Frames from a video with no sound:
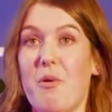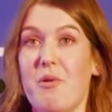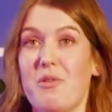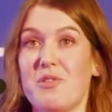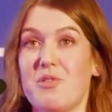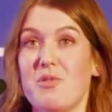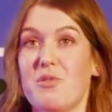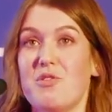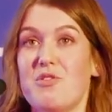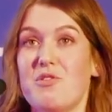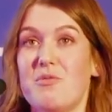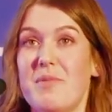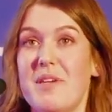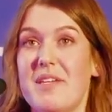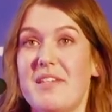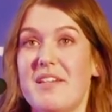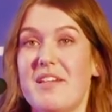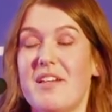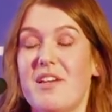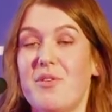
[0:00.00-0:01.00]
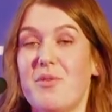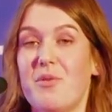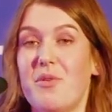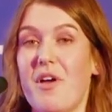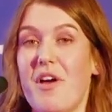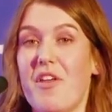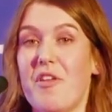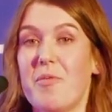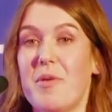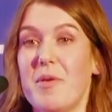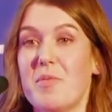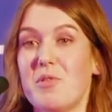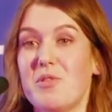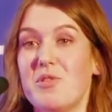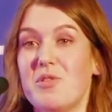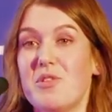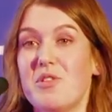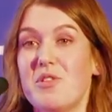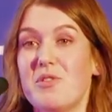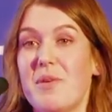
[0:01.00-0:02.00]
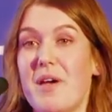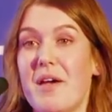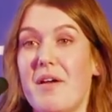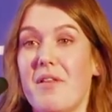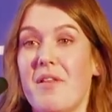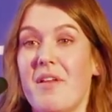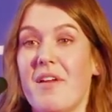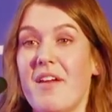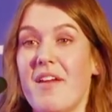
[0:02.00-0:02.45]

on social media, and I know that other people do as well.